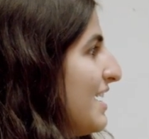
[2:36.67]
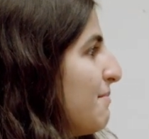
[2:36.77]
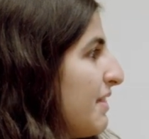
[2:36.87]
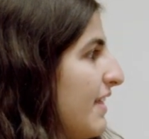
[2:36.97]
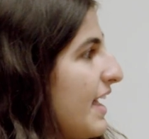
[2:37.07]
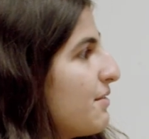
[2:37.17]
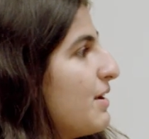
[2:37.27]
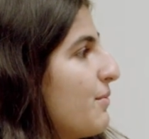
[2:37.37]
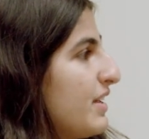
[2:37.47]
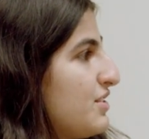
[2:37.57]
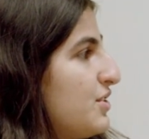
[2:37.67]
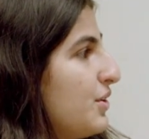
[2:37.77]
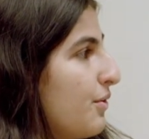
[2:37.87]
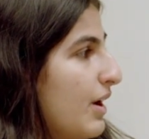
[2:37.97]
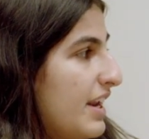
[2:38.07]
So then we went
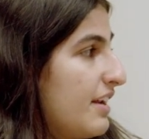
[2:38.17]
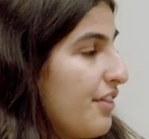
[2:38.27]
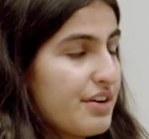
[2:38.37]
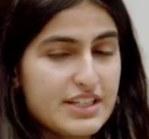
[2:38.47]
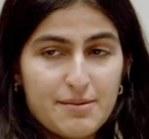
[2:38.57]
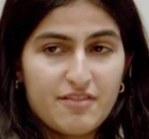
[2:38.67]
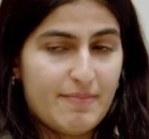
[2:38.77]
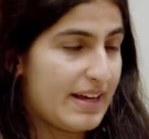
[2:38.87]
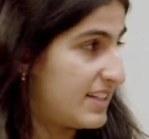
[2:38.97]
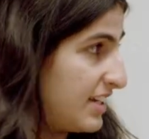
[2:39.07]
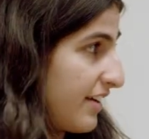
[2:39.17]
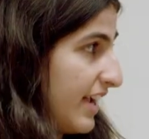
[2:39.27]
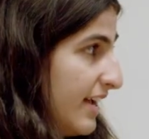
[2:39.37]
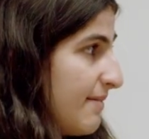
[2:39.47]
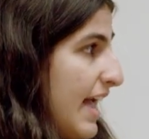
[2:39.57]
to another type of
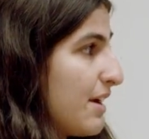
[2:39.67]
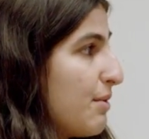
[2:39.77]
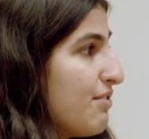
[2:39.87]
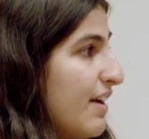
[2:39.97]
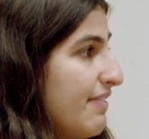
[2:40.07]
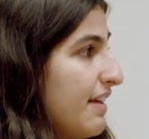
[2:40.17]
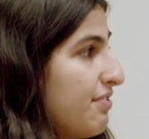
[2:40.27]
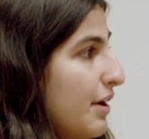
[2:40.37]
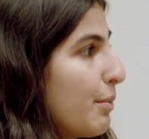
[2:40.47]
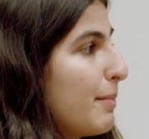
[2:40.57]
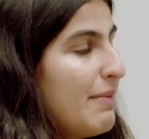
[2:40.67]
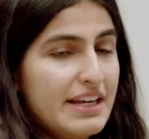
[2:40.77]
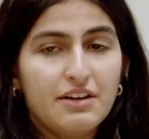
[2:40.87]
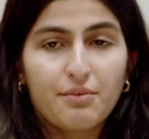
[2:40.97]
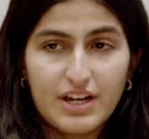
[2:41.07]
bacteria, and we found that there were
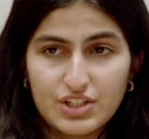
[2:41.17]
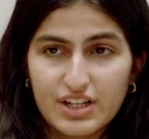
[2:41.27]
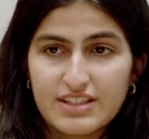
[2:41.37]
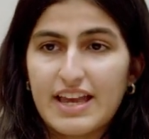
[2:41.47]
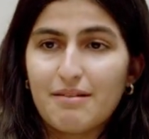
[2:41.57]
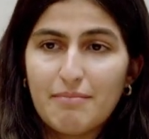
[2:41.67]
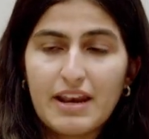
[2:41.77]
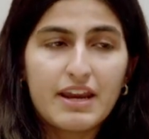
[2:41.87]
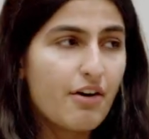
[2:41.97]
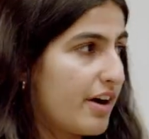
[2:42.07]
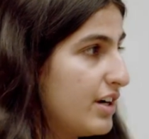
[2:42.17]
many regions and many